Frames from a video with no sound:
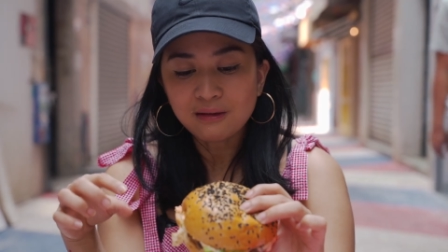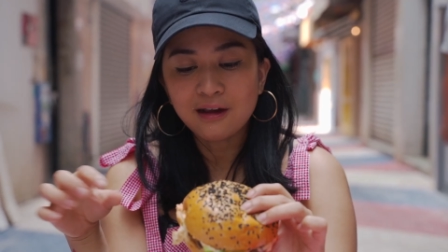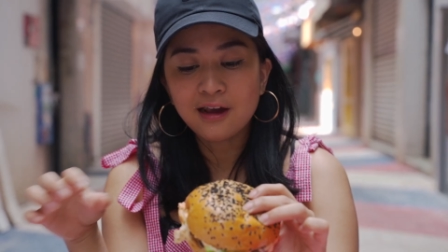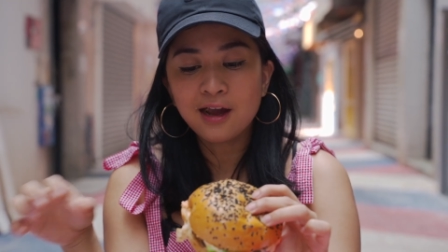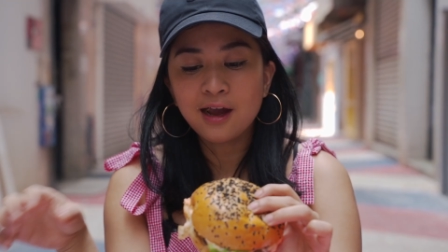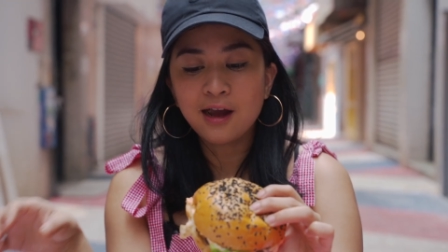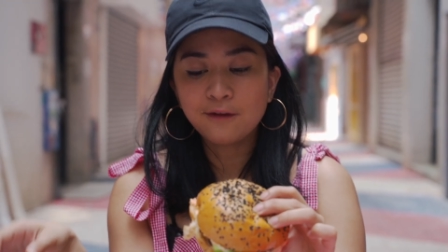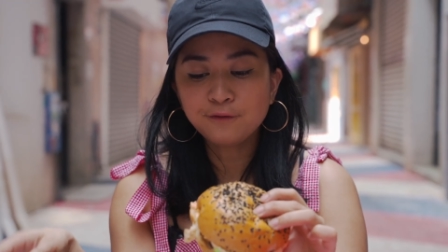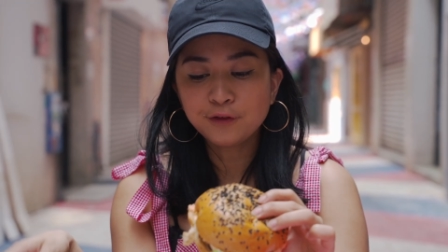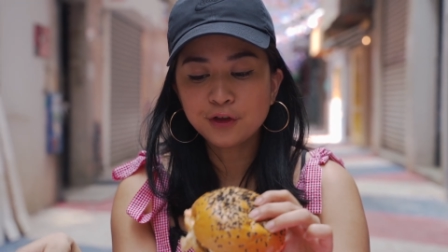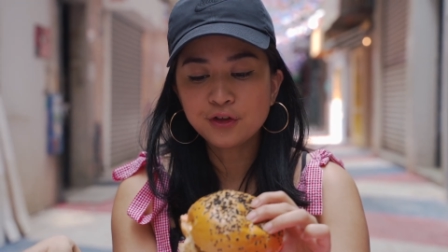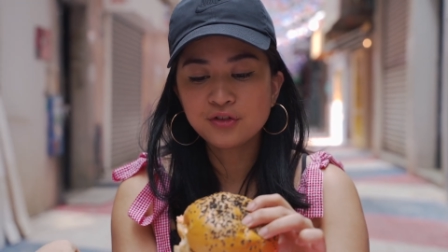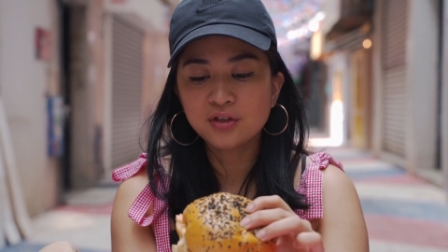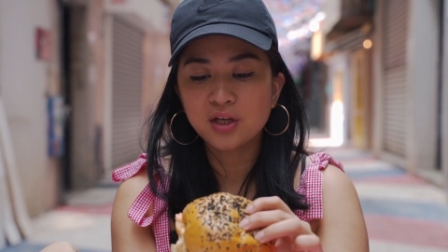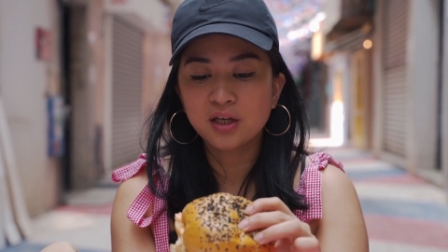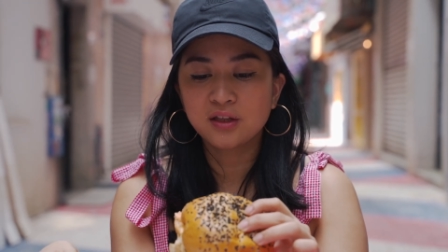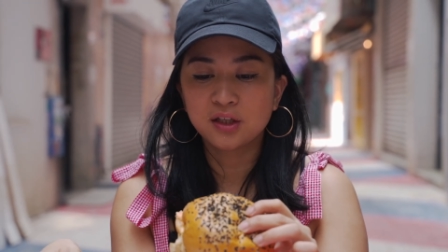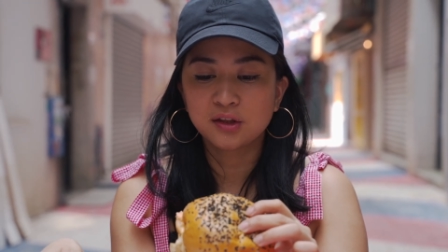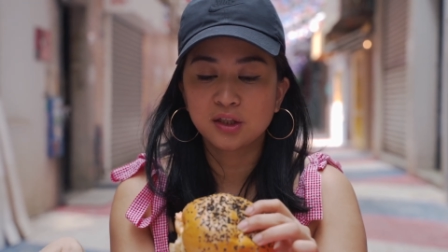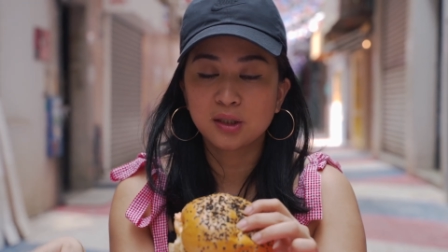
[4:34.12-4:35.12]
I have to
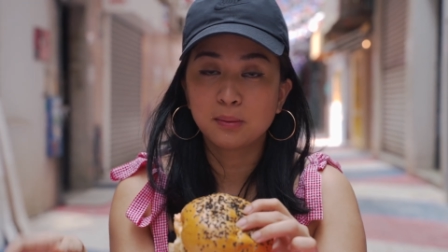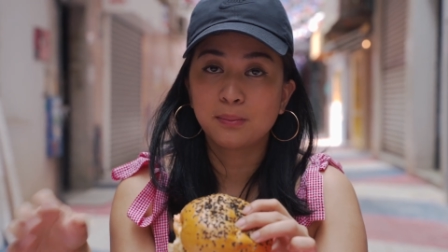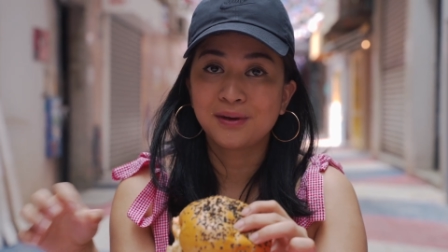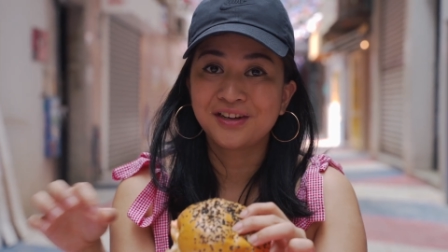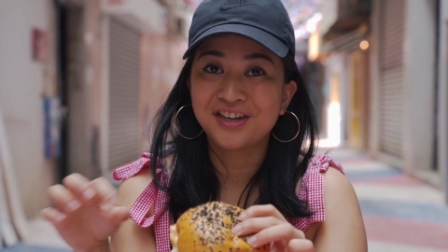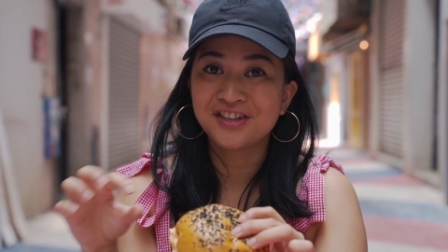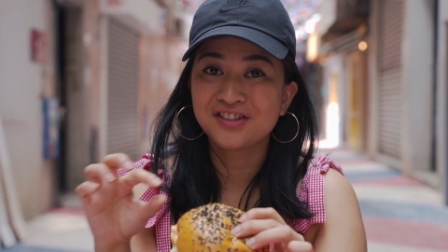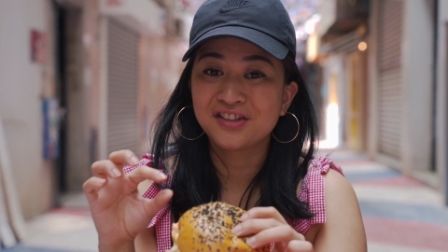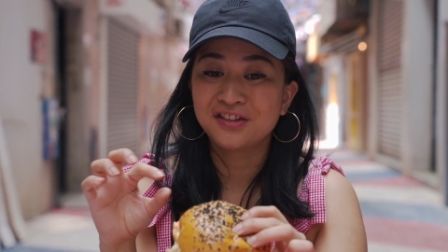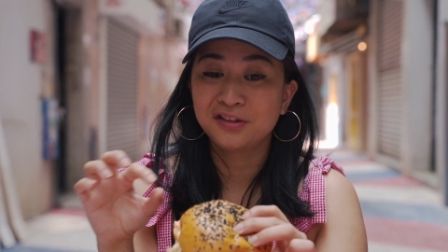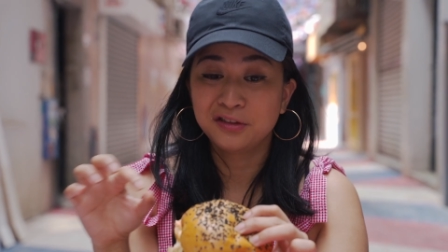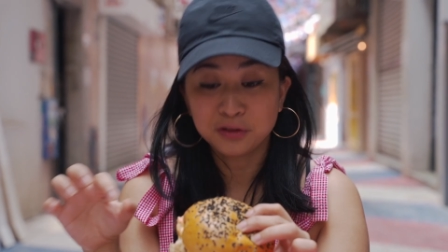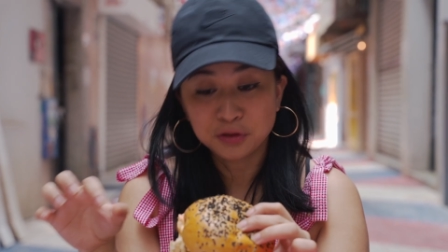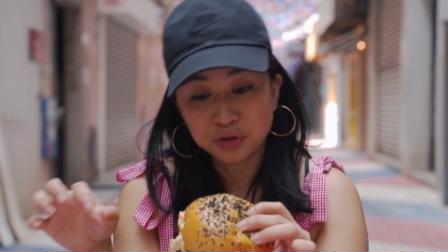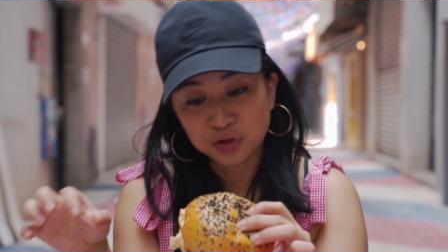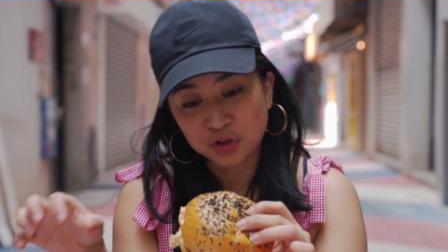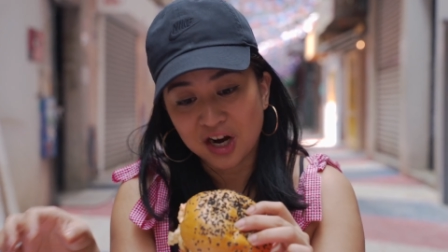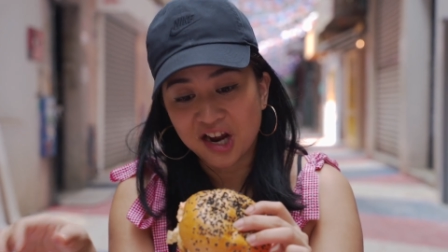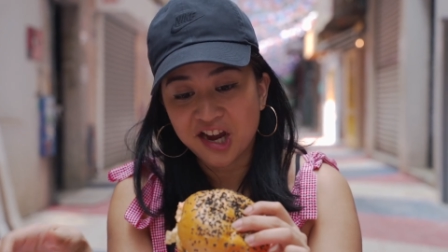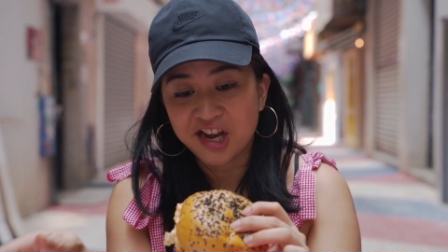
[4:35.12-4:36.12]
say that the bun is a little
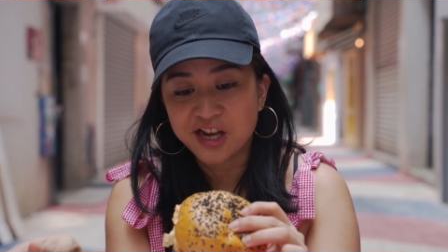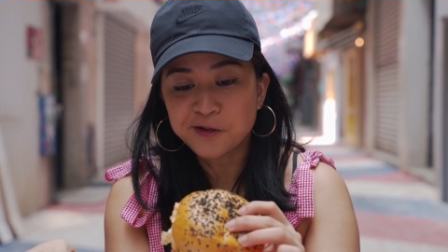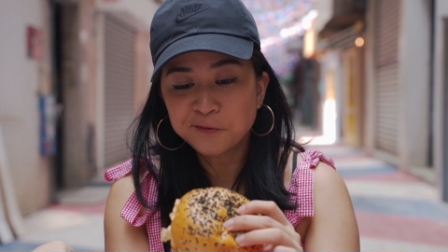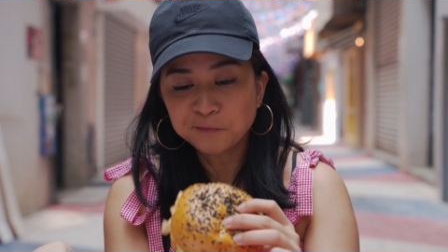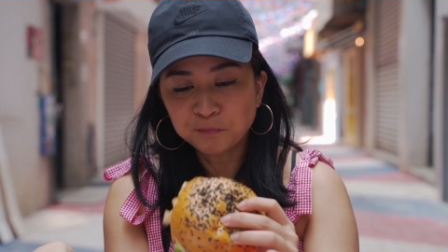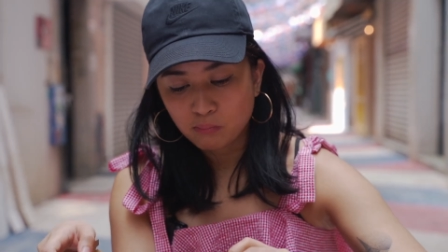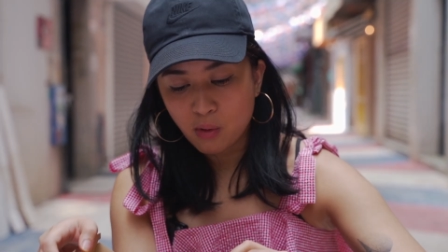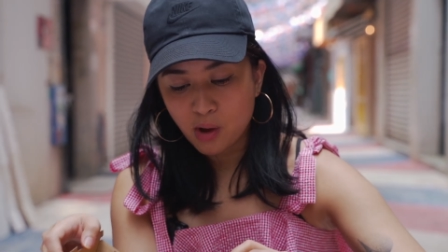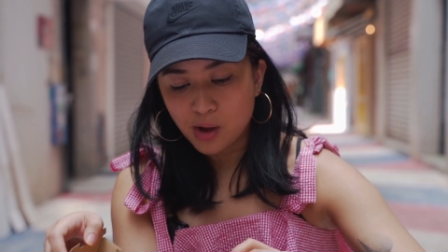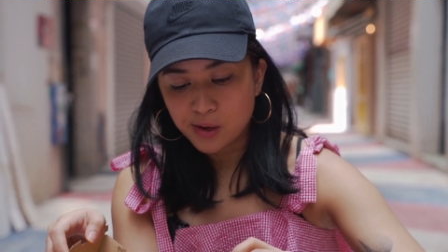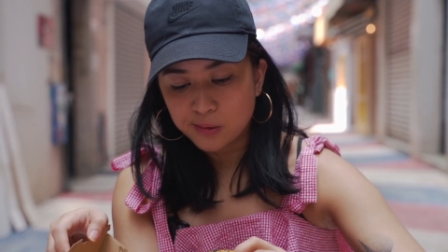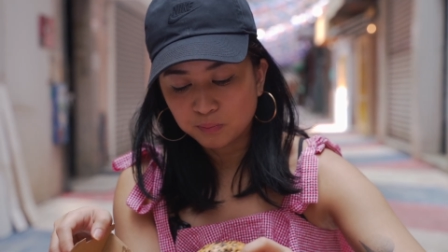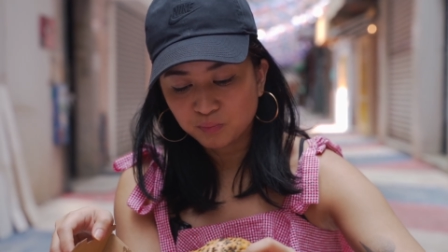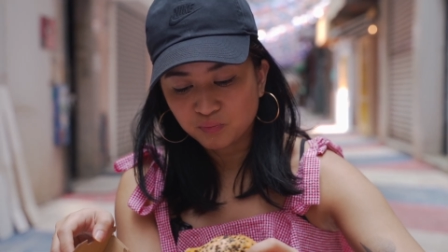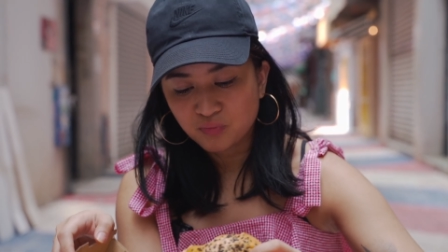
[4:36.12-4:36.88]
dry, but